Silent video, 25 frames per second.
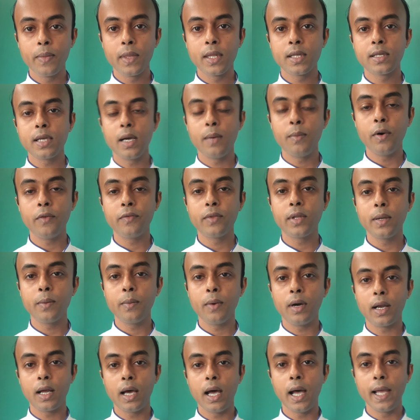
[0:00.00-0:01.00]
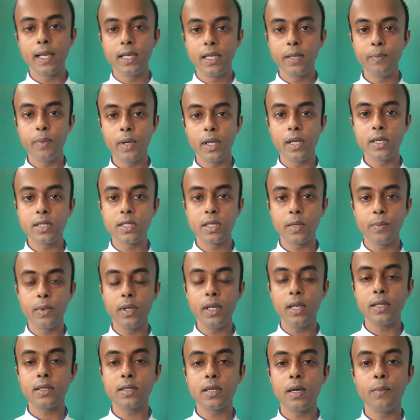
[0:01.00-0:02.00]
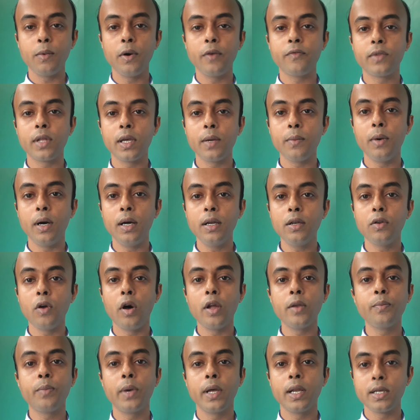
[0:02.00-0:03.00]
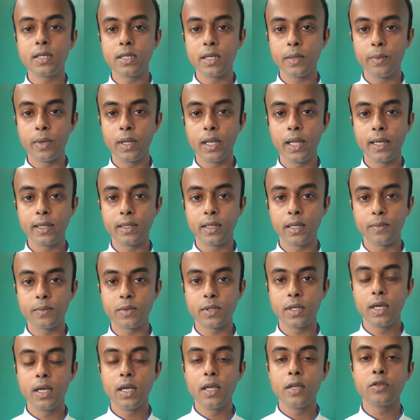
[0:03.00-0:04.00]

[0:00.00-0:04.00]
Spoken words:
some of them are highly perishable, some of them are non-perishable items.